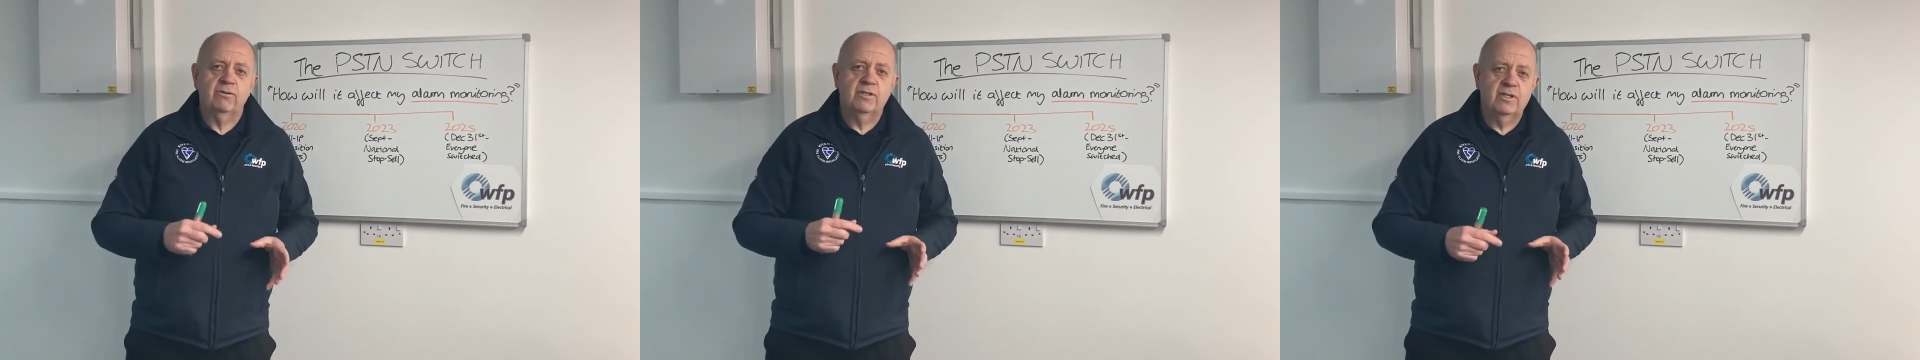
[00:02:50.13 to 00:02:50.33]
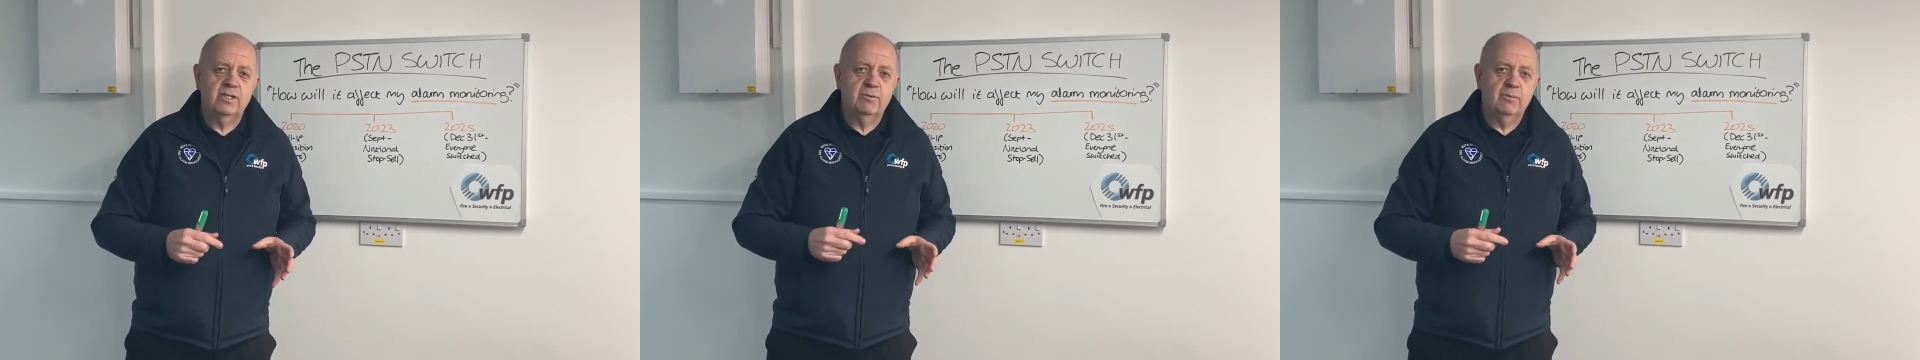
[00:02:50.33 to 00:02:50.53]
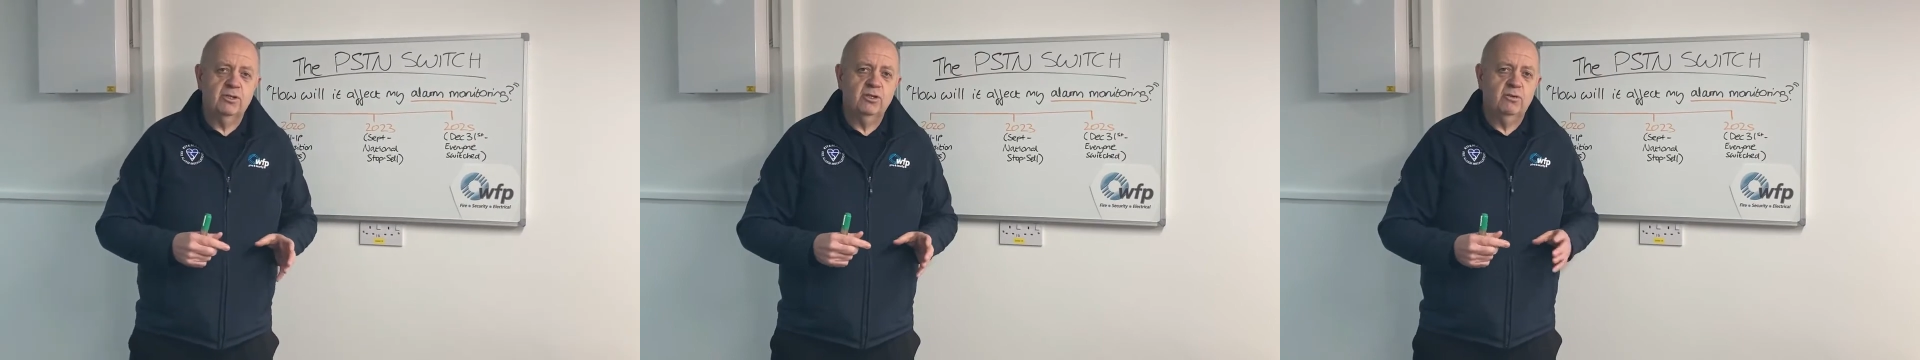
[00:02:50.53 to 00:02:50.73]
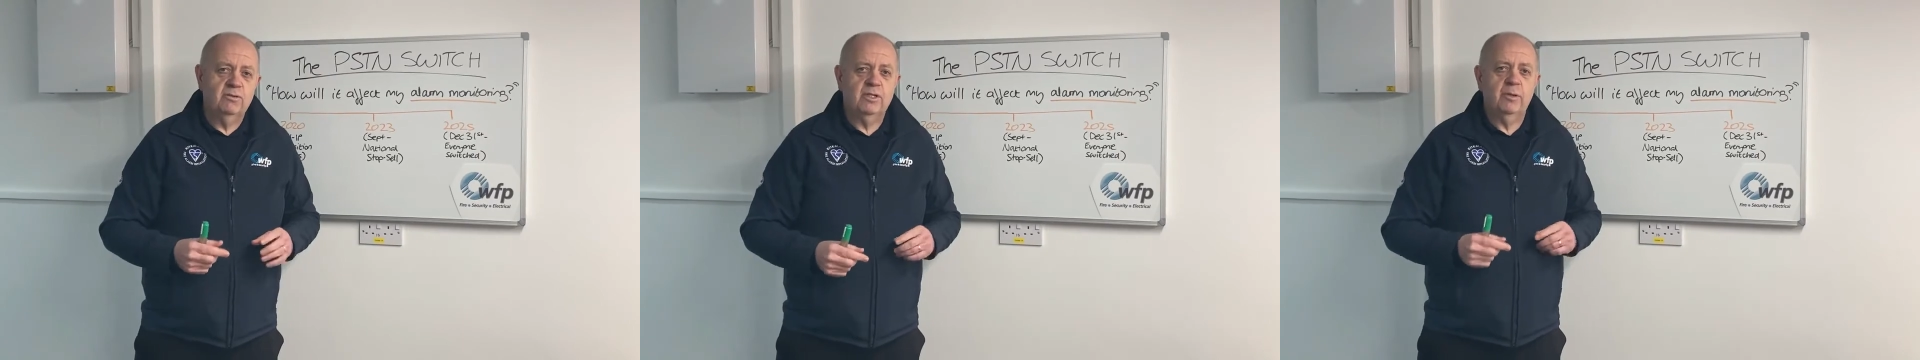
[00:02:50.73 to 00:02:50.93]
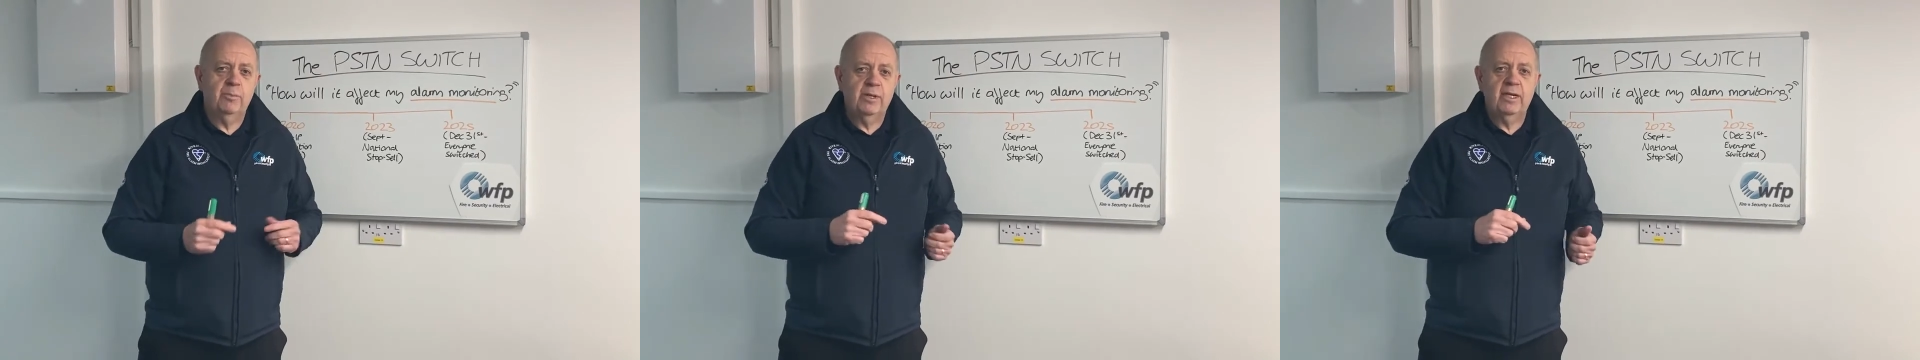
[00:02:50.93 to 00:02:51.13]
system is
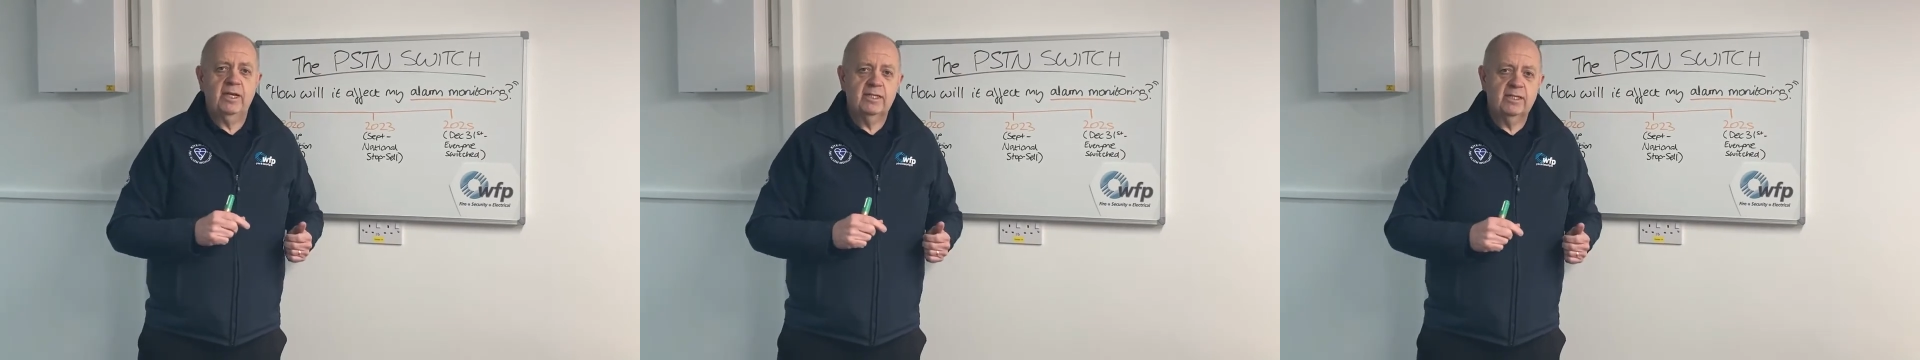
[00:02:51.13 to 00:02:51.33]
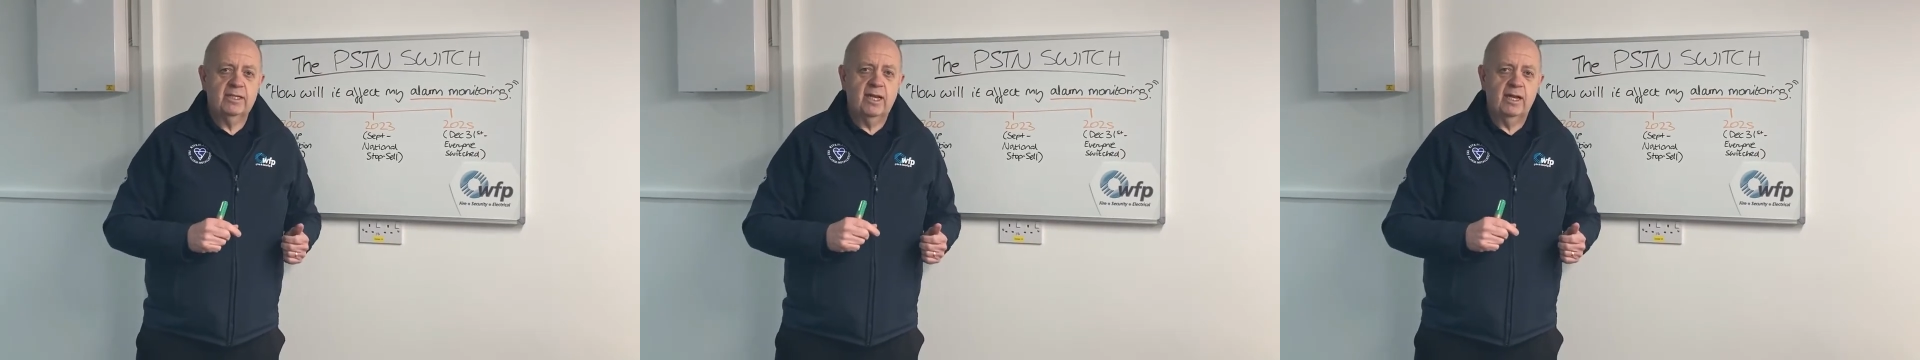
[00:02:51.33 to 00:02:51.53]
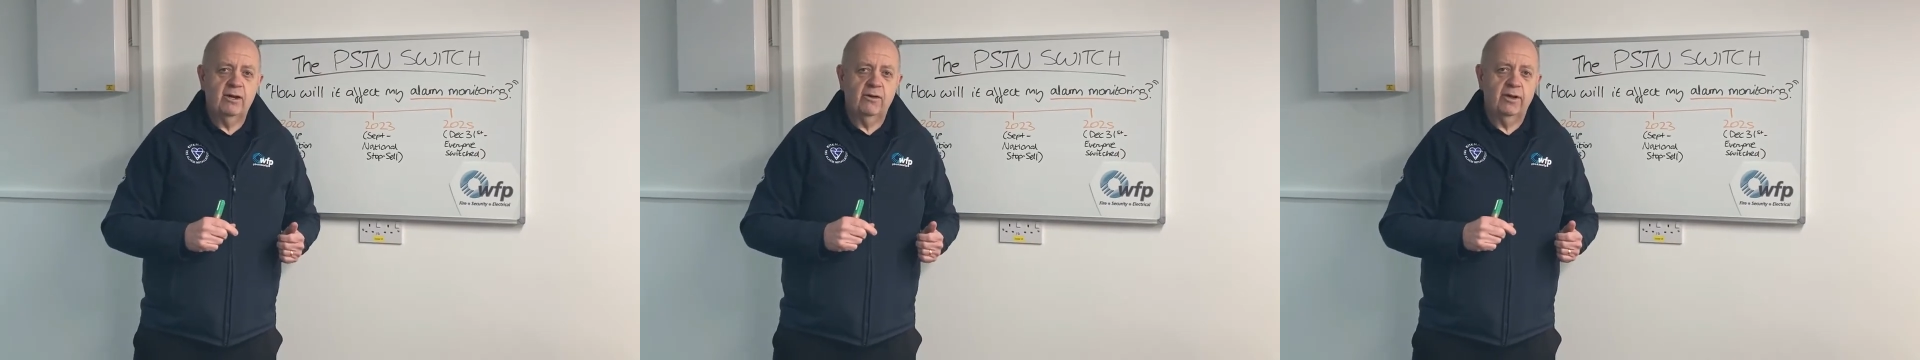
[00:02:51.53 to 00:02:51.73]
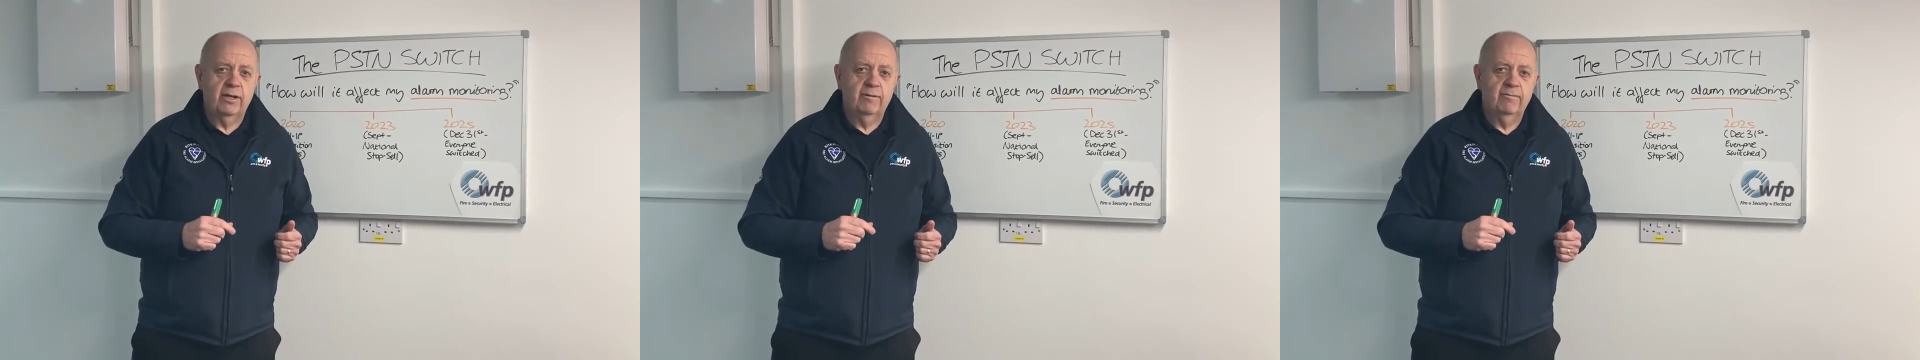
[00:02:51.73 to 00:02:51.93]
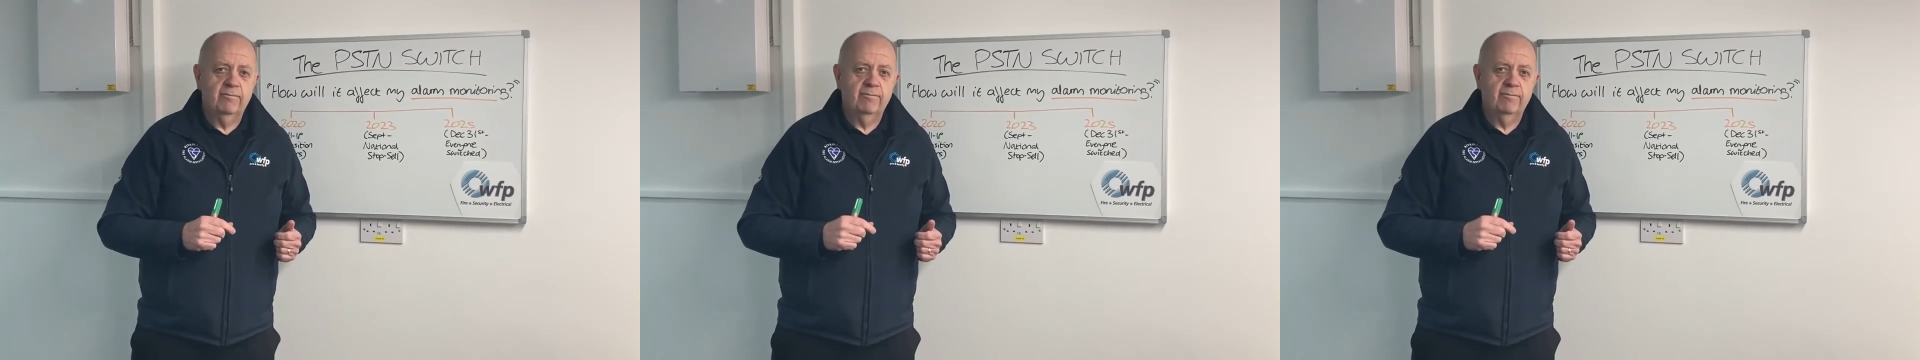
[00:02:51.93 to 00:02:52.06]
using a PSTN line.